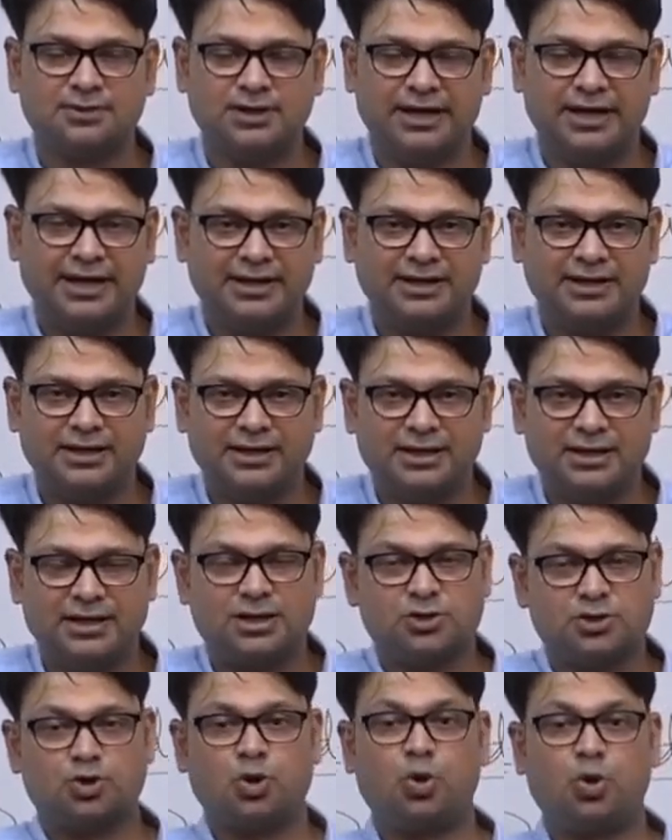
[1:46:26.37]
right?
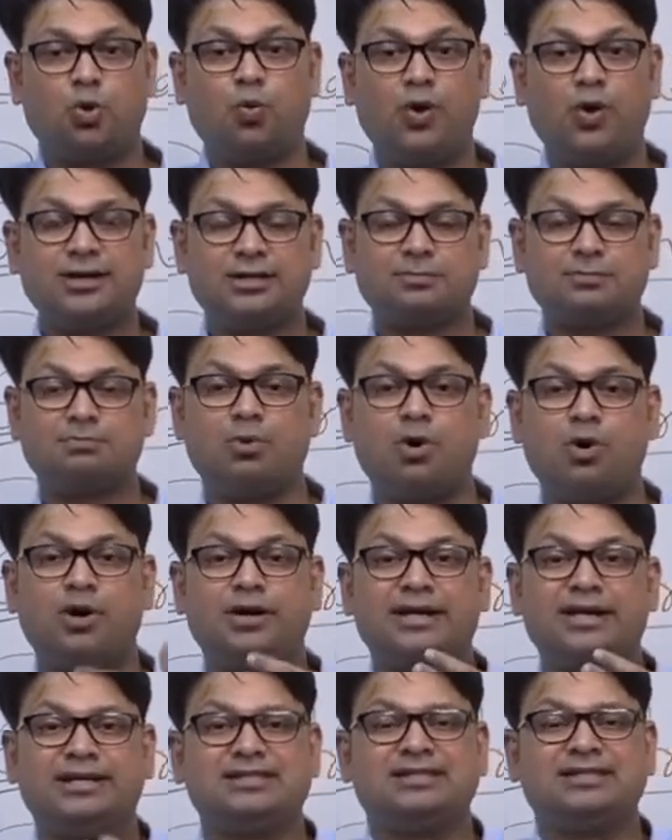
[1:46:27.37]
So what
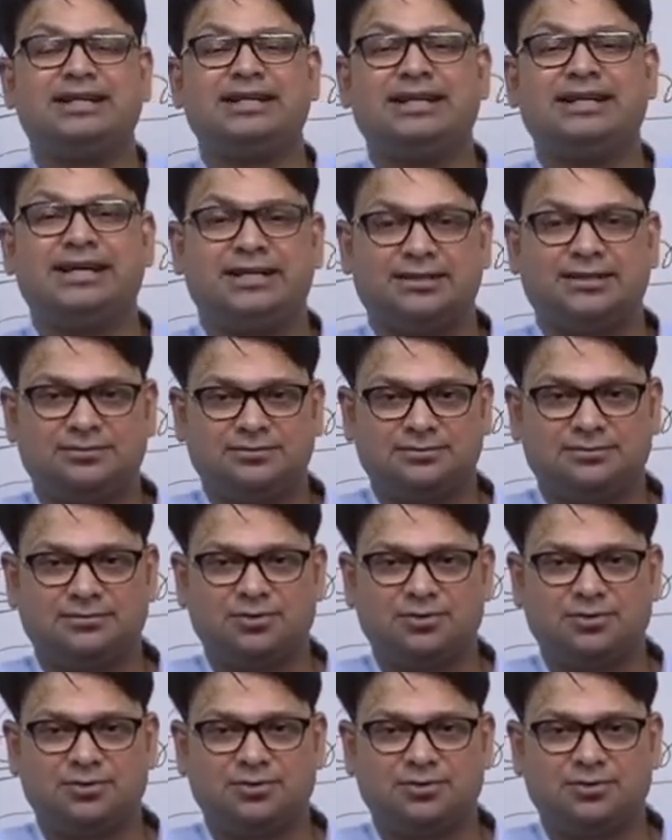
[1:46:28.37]
more is needed?